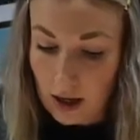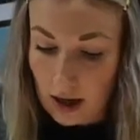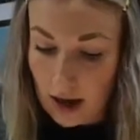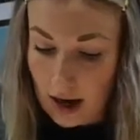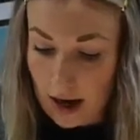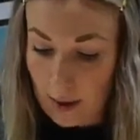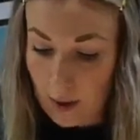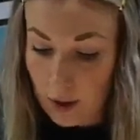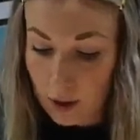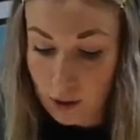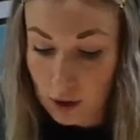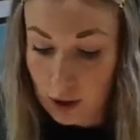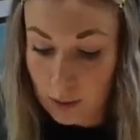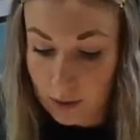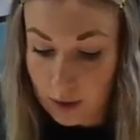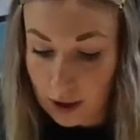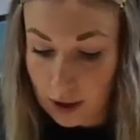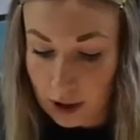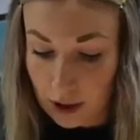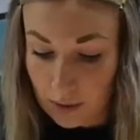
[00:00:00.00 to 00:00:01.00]
And all I'm
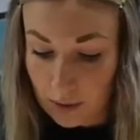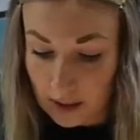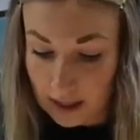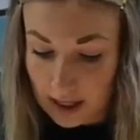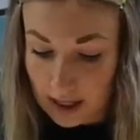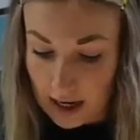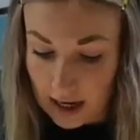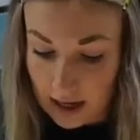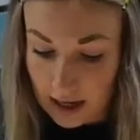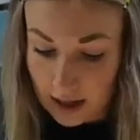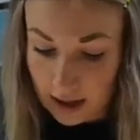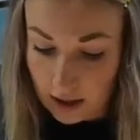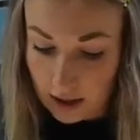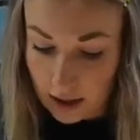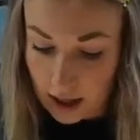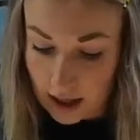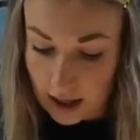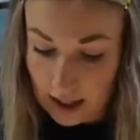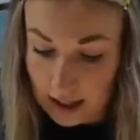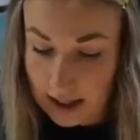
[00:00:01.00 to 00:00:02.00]
going to do is
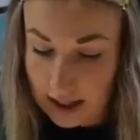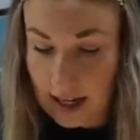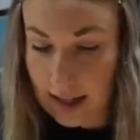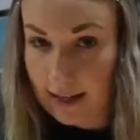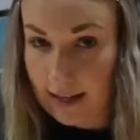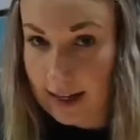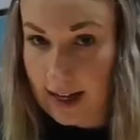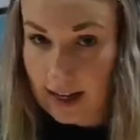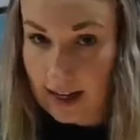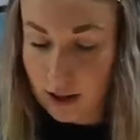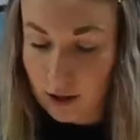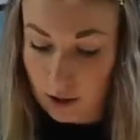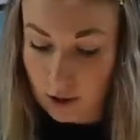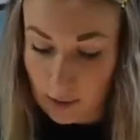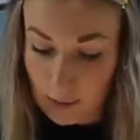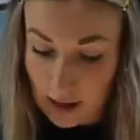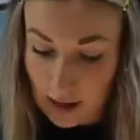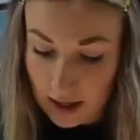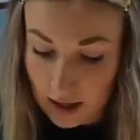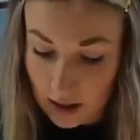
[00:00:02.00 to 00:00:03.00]
extend the letter a
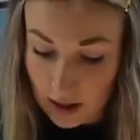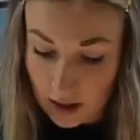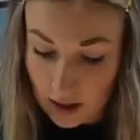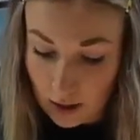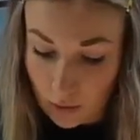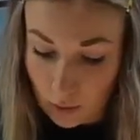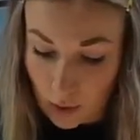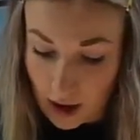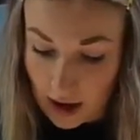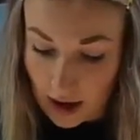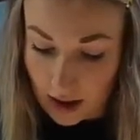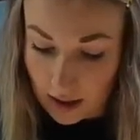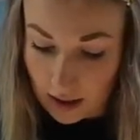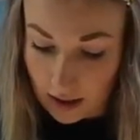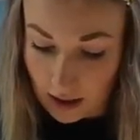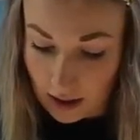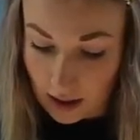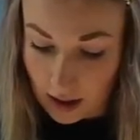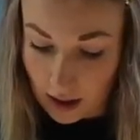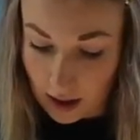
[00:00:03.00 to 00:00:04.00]
bit where
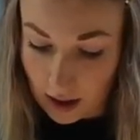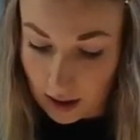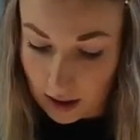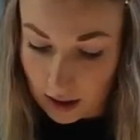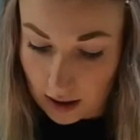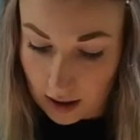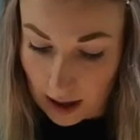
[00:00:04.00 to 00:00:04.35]
the